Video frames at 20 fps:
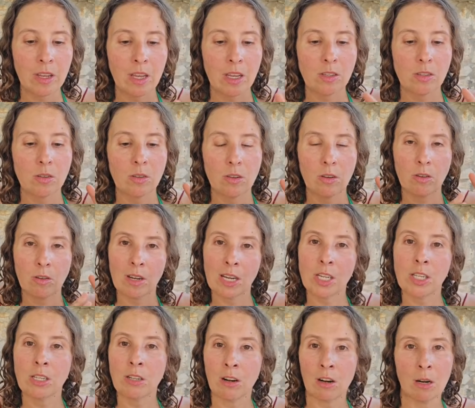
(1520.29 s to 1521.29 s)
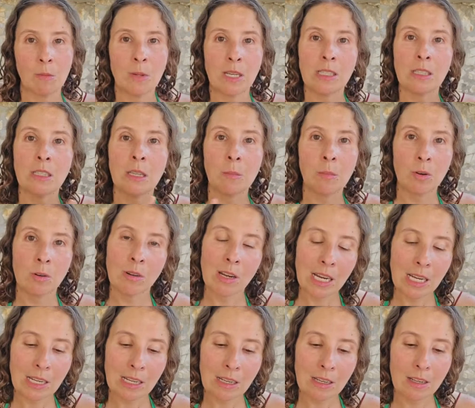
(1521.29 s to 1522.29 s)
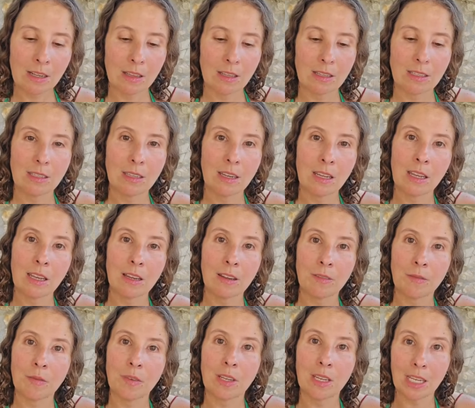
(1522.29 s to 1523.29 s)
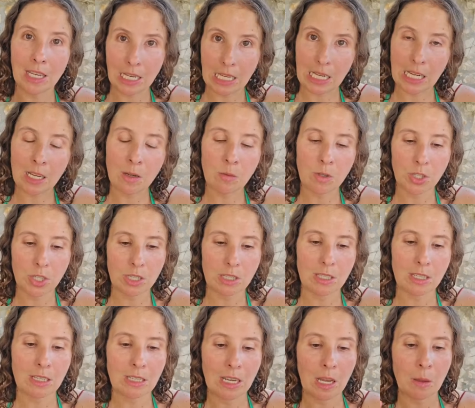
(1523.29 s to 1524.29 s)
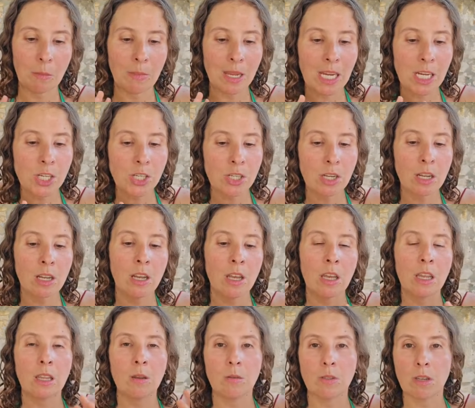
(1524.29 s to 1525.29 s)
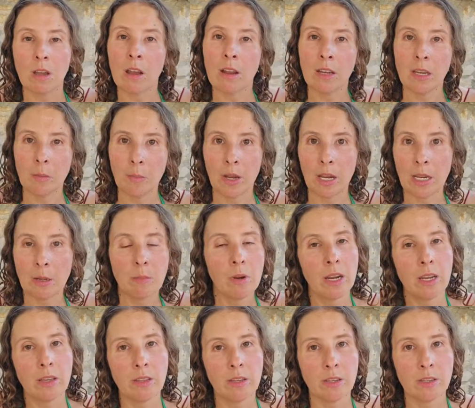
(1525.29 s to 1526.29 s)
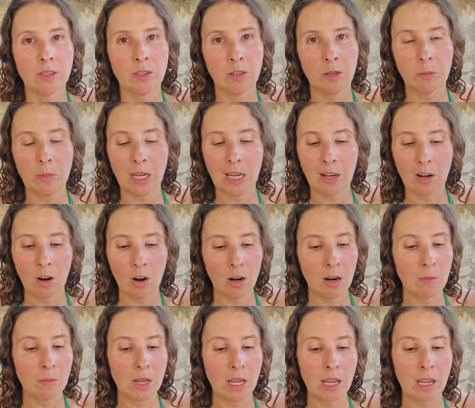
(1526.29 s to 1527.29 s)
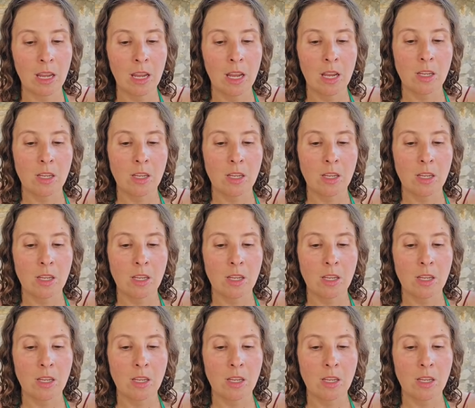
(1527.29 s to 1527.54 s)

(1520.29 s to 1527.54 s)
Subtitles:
So the Croatian army liberated the city of Knin, which is in Dalmatia, that was occupied by the Serbian army.